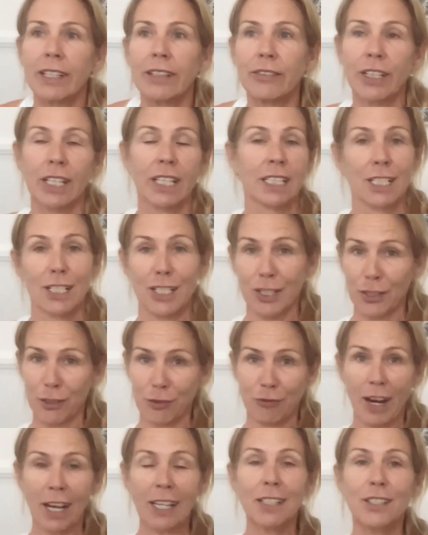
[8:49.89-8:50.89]
either going to
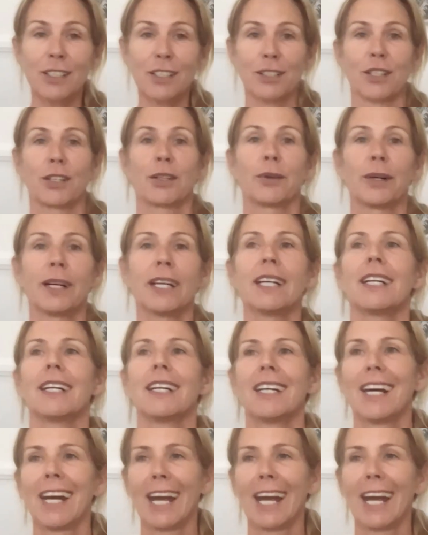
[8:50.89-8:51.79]
surrender to it